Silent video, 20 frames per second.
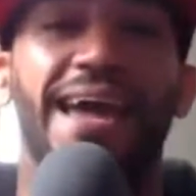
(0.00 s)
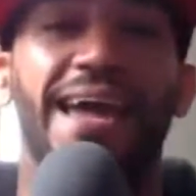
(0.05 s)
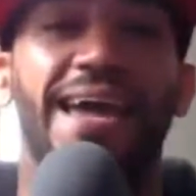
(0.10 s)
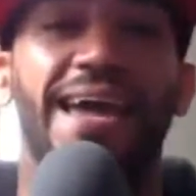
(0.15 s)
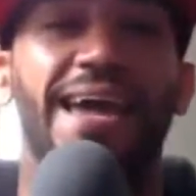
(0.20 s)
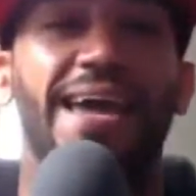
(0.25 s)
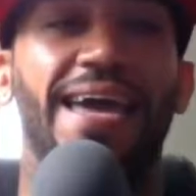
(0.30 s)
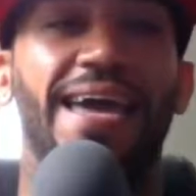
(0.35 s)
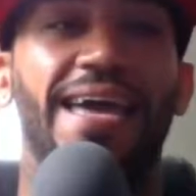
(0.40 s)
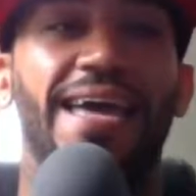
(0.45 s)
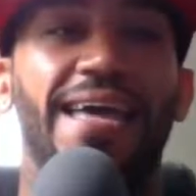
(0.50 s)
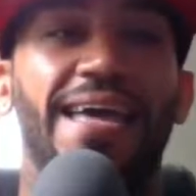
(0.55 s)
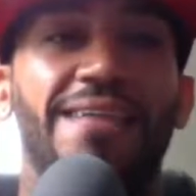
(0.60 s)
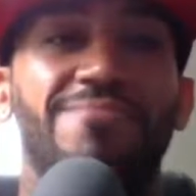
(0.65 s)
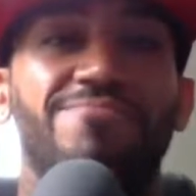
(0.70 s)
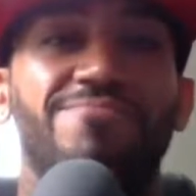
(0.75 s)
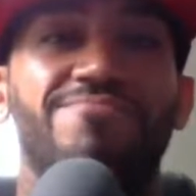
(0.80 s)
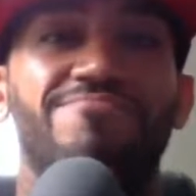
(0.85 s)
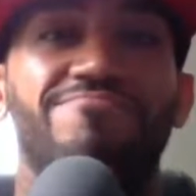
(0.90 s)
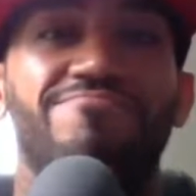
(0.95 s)

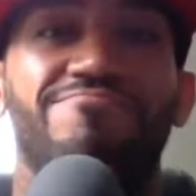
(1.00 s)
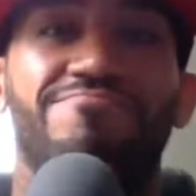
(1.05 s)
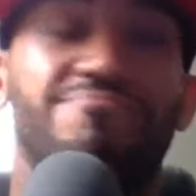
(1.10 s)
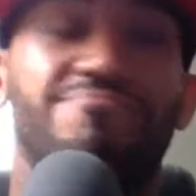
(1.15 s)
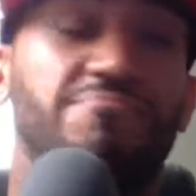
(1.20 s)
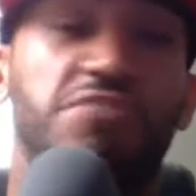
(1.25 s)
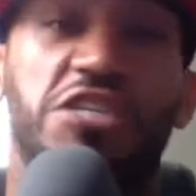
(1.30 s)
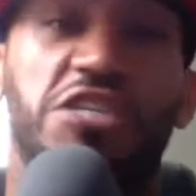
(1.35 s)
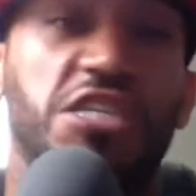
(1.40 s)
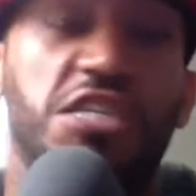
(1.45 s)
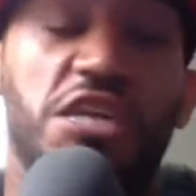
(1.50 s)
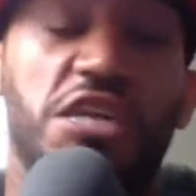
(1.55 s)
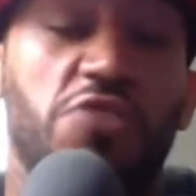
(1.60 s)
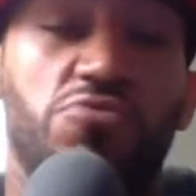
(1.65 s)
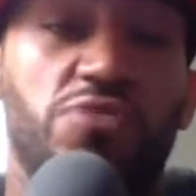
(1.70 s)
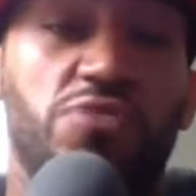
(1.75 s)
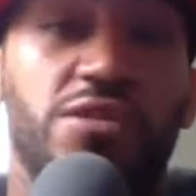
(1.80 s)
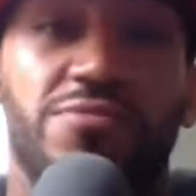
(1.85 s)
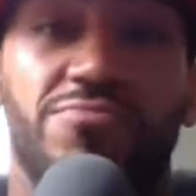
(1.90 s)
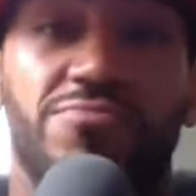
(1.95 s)
and she
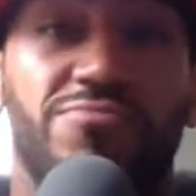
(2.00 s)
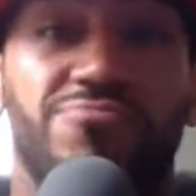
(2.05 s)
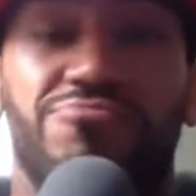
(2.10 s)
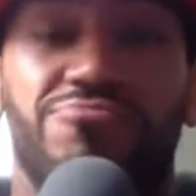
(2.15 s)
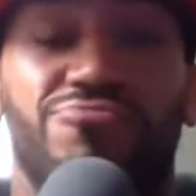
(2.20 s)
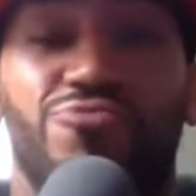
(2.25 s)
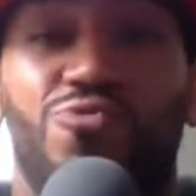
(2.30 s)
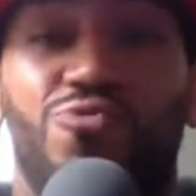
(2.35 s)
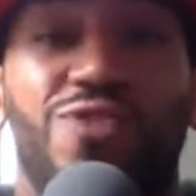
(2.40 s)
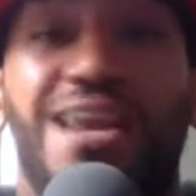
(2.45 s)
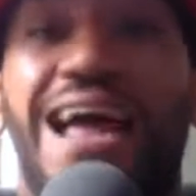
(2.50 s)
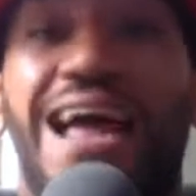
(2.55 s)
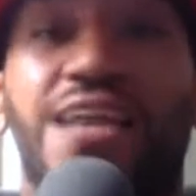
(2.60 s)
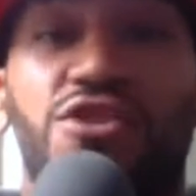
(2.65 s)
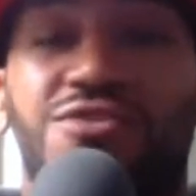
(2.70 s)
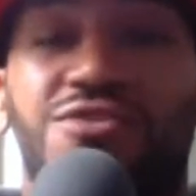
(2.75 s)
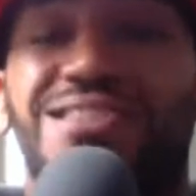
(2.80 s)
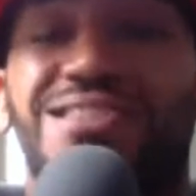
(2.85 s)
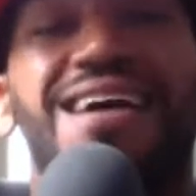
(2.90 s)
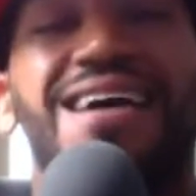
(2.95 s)
did what I
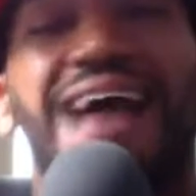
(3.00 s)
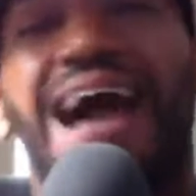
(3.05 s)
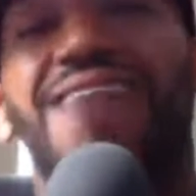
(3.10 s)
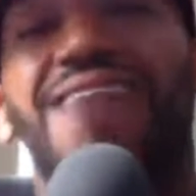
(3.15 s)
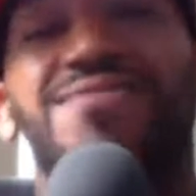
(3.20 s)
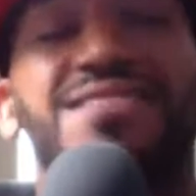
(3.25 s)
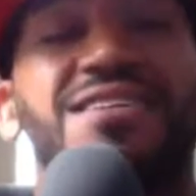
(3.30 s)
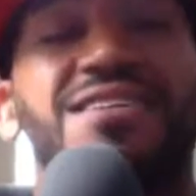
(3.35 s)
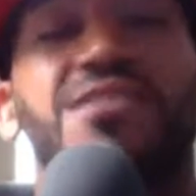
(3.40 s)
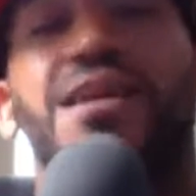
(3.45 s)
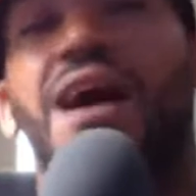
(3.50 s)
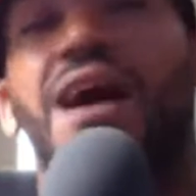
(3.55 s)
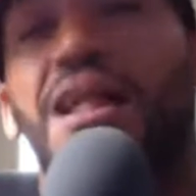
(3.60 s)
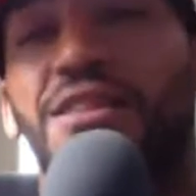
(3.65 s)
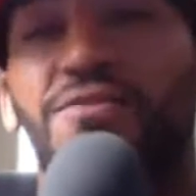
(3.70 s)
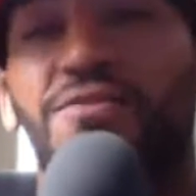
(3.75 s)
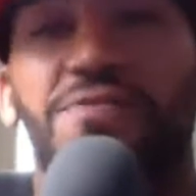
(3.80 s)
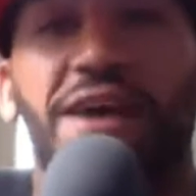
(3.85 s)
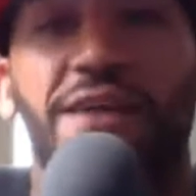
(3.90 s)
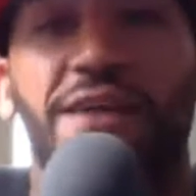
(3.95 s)
knew because I've seen
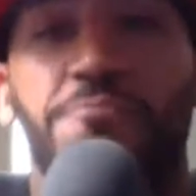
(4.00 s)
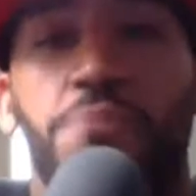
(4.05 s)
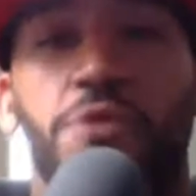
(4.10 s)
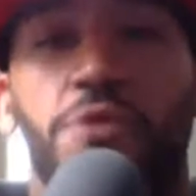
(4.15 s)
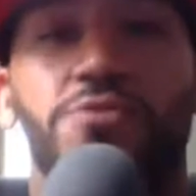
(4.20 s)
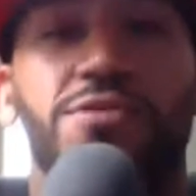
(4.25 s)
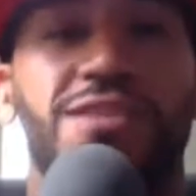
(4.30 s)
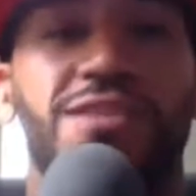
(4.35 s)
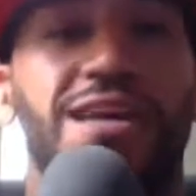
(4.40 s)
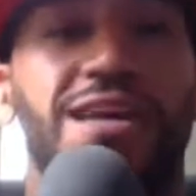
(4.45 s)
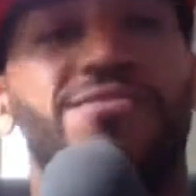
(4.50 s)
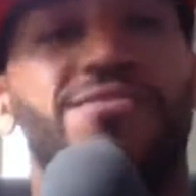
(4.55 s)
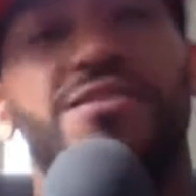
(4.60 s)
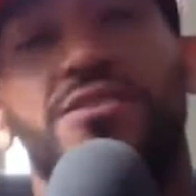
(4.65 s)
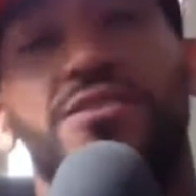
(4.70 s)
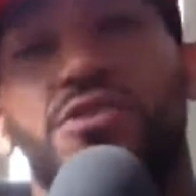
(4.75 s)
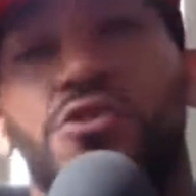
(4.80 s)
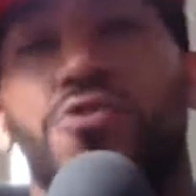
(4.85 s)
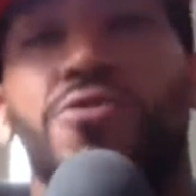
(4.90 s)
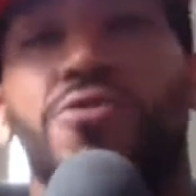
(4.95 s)
Holly fight in person. I've
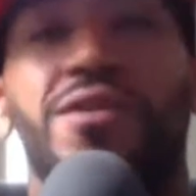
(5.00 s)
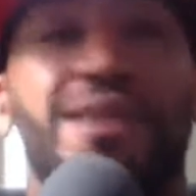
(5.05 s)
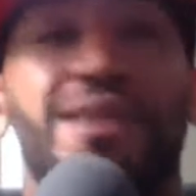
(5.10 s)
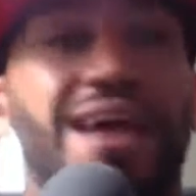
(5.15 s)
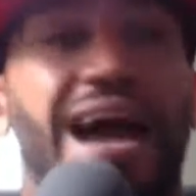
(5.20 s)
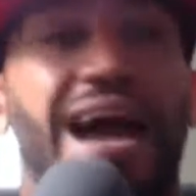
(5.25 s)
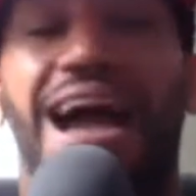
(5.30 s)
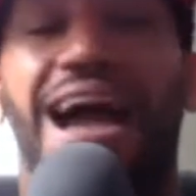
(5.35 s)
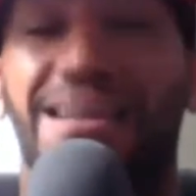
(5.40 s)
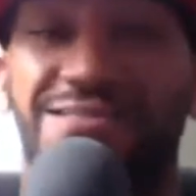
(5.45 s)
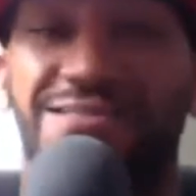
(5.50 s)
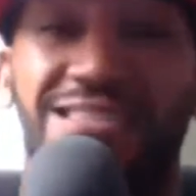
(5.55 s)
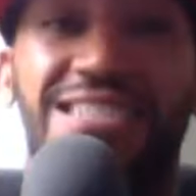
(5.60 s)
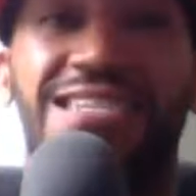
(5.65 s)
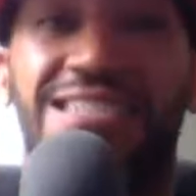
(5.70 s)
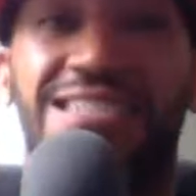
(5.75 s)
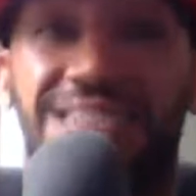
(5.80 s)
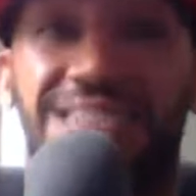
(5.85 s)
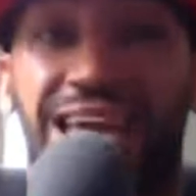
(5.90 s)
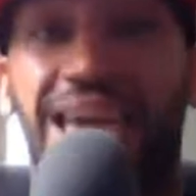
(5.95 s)
seen her the
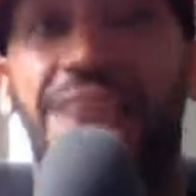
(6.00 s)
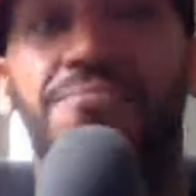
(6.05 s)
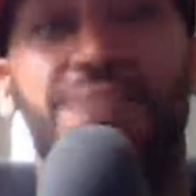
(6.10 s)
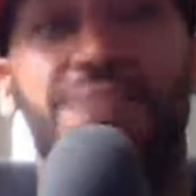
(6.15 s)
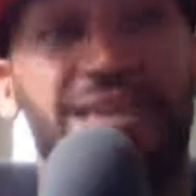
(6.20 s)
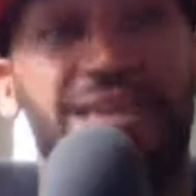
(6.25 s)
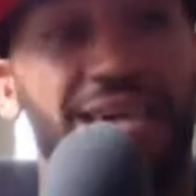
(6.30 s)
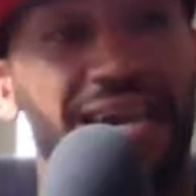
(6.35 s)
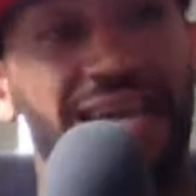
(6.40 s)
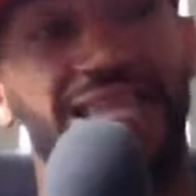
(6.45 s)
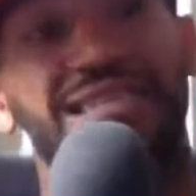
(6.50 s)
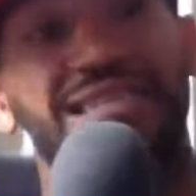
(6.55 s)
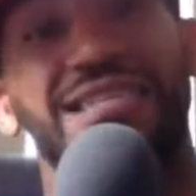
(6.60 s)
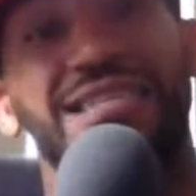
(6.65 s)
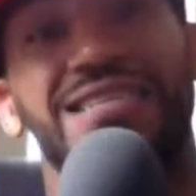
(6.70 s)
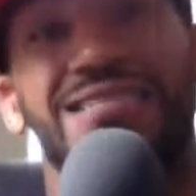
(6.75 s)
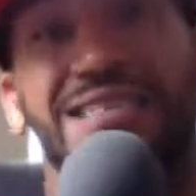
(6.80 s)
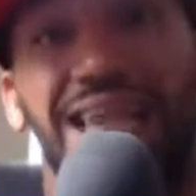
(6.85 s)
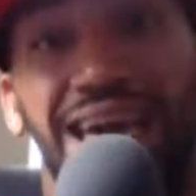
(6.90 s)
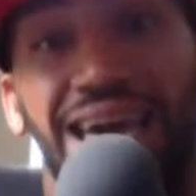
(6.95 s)
same kick
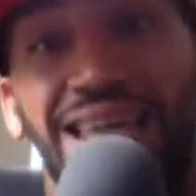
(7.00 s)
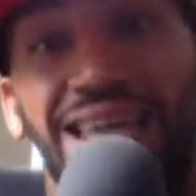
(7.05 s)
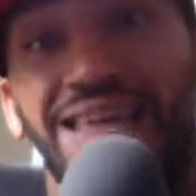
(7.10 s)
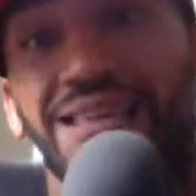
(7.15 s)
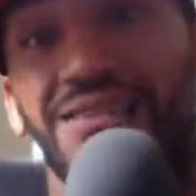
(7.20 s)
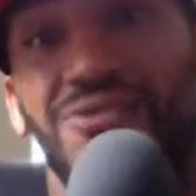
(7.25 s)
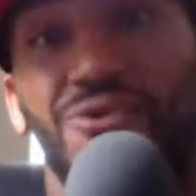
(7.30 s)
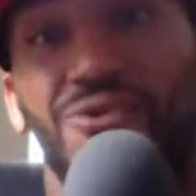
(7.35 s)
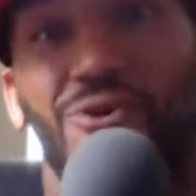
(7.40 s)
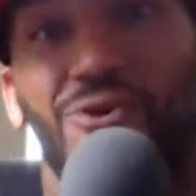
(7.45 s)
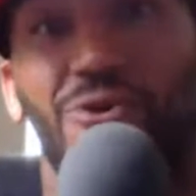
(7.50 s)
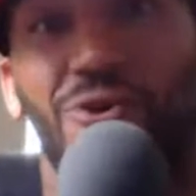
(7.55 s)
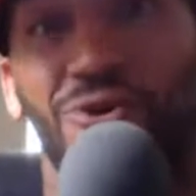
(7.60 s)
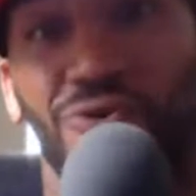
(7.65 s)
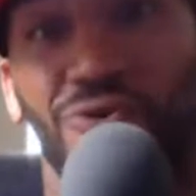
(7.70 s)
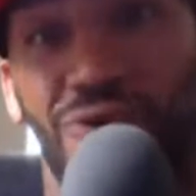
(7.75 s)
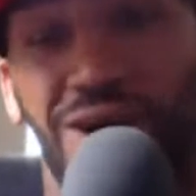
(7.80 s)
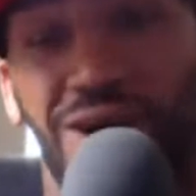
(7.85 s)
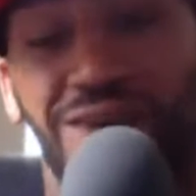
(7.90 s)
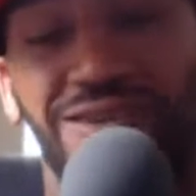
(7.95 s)
she landed on
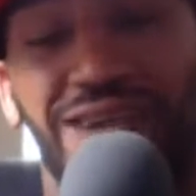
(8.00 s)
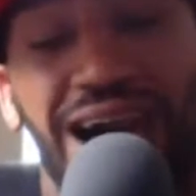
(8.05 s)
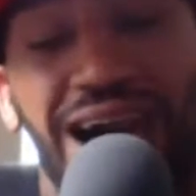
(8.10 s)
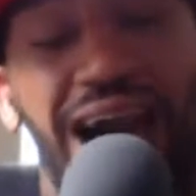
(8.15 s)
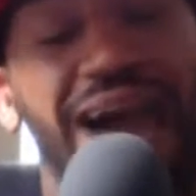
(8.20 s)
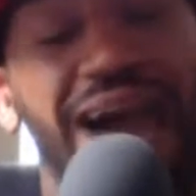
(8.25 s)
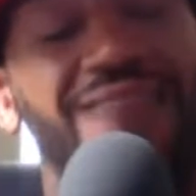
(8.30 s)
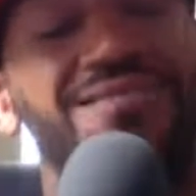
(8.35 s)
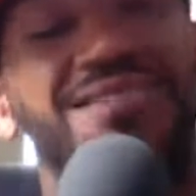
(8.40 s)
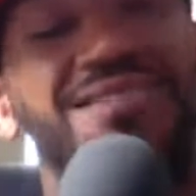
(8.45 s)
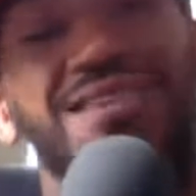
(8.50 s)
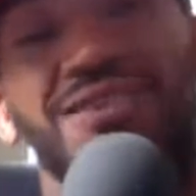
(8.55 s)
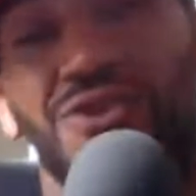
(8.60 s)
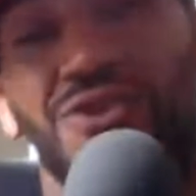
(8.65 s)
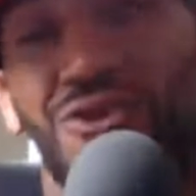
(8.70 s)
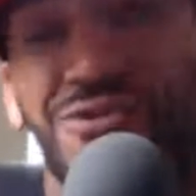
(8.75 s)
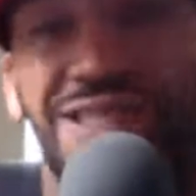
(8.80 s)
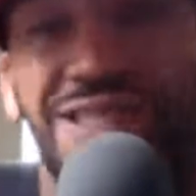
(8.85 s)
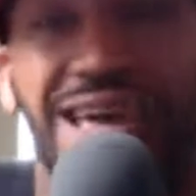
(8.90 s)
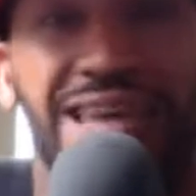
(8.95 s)
Ronda. I've seen
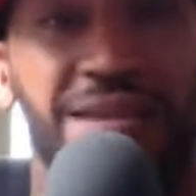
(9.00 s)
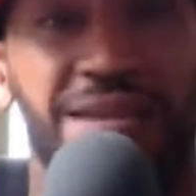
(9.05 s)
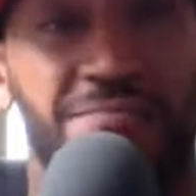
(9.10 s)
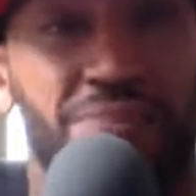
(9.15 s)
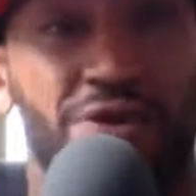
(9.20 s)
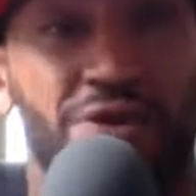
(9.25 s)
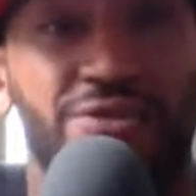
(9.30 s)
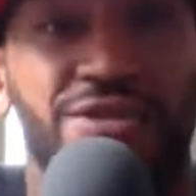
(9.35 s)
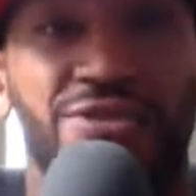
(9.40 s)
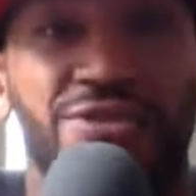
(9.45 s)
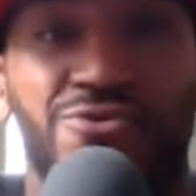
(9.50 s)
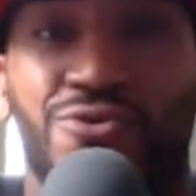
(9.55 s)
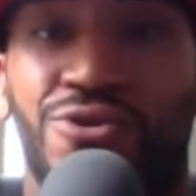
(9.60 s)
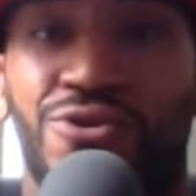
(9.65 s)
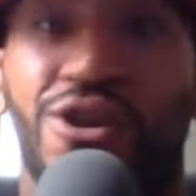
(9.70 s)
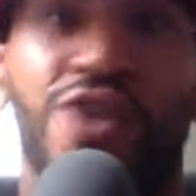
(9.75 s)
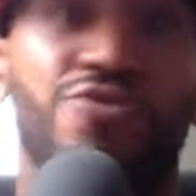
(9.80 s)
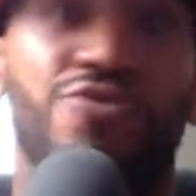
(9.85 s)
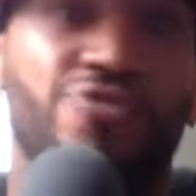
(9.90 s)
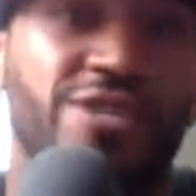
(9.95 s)
her land in person
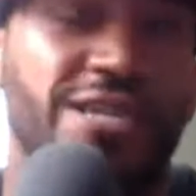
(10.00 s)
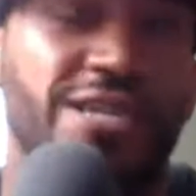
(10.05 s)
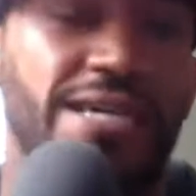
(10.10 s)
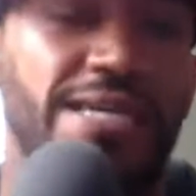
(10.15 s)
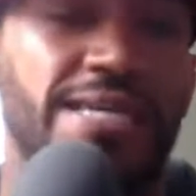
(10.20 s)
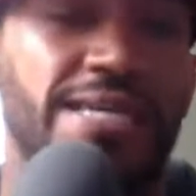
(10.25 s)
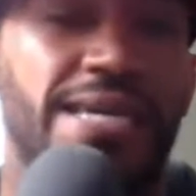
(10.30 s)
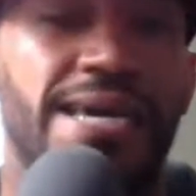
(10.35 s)
on other chicks.